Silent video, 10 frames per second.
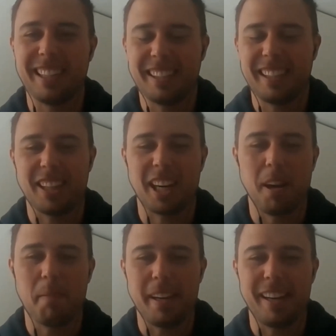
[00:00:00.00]
like I might
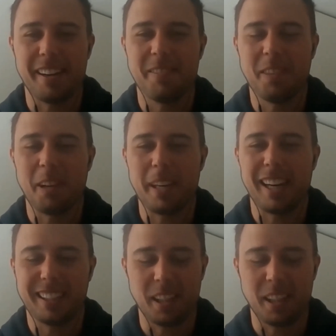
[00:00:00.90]
be asking